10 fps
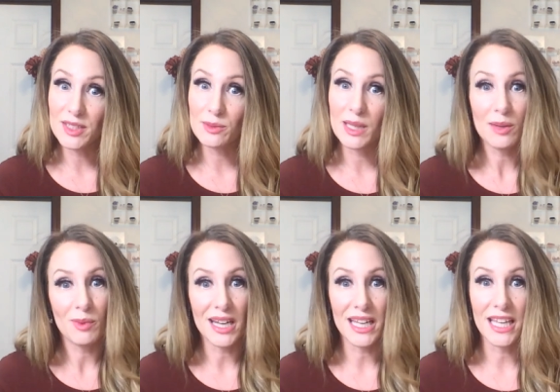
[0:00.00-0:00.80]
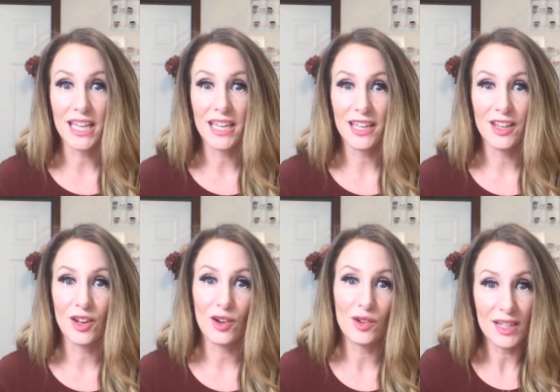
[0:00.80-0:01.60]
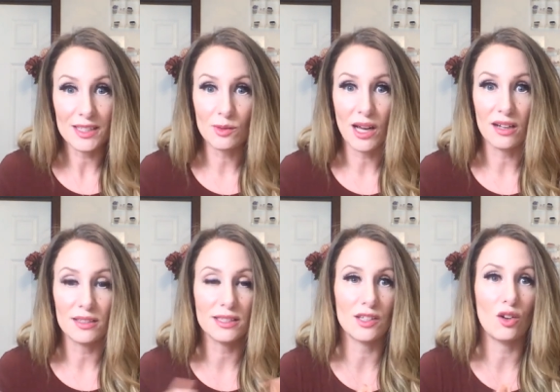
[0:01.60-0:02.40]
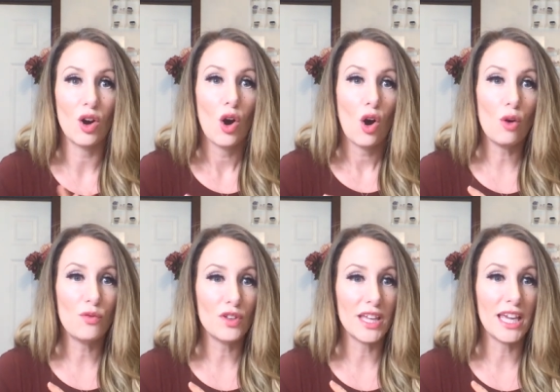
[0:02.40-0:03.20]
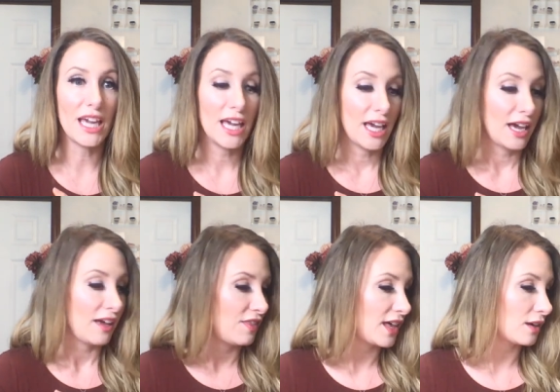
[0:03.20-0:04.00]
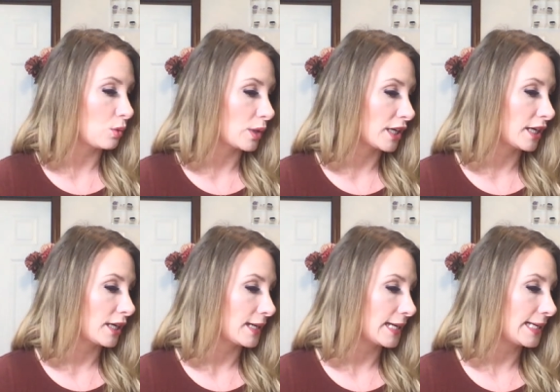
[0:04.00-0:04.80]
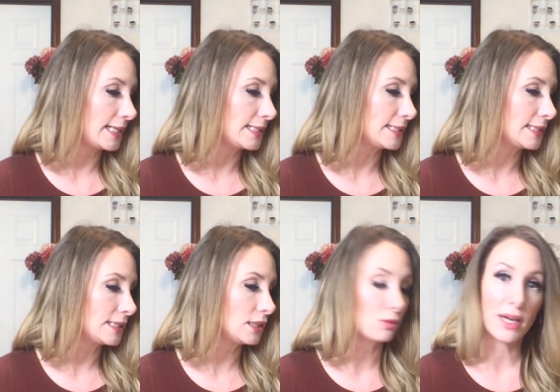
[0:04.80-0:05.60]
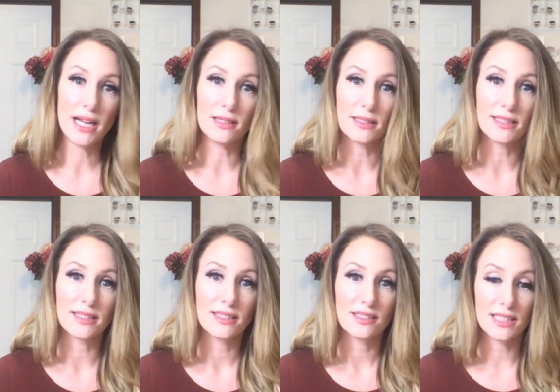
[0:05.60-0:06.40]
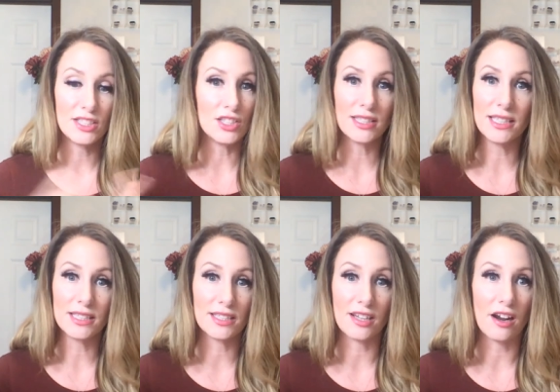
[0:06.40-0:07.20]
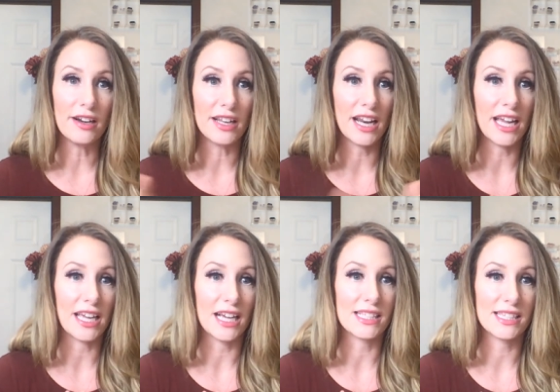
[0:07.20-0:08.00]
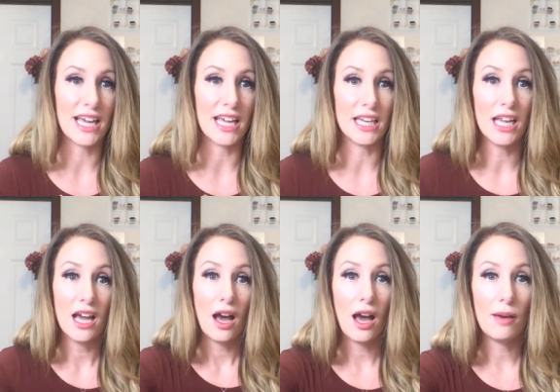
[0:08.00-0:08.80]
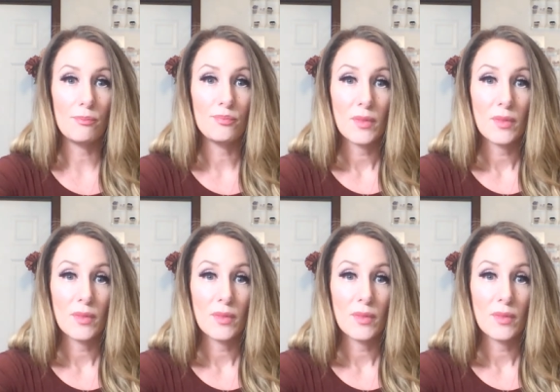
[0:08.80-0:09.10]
to make money, you know, as well. So hopefully that'll work. Uh, what else? Let's just get started, I guess, then. Um,